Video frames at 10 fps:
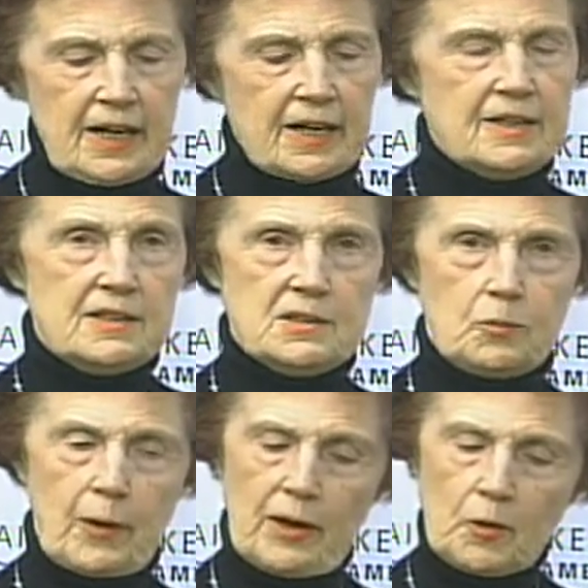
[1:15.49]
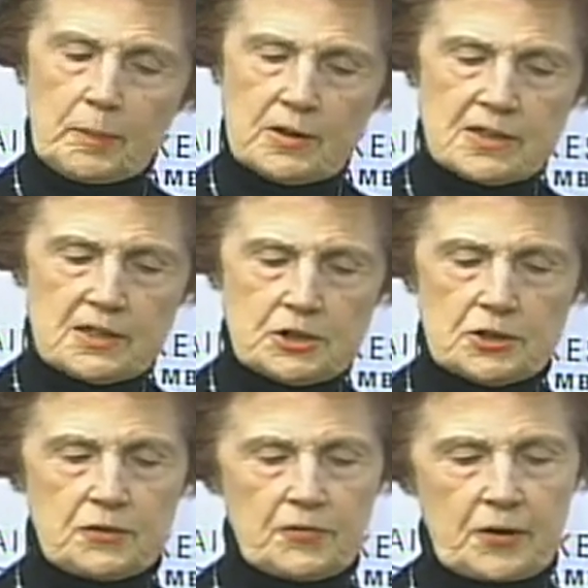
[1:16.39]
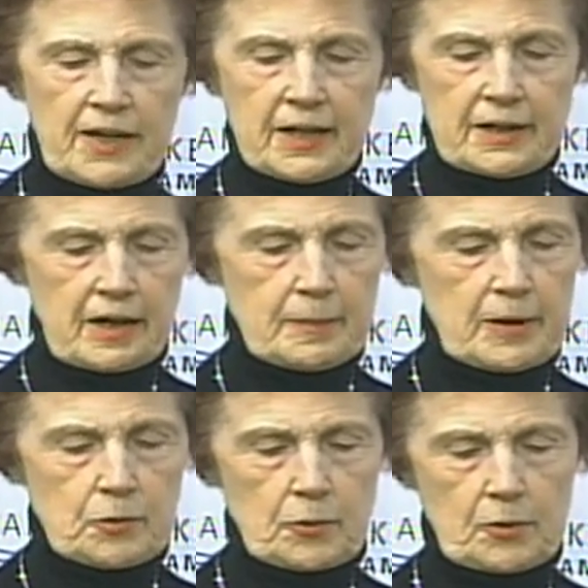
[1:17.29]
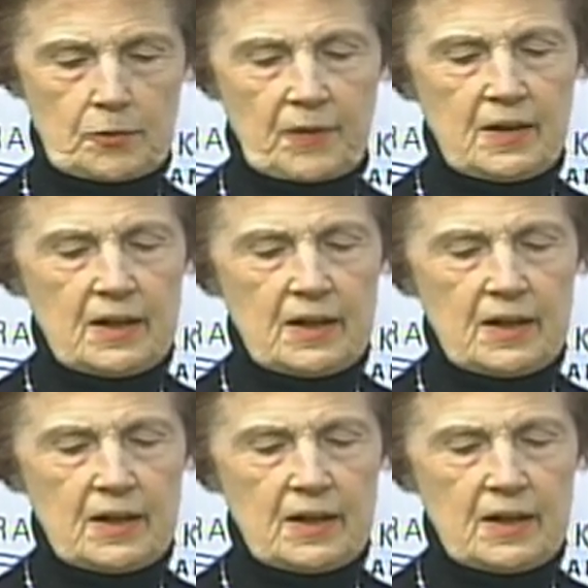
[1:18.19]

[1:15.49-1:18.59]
and is well positioned for economic growth.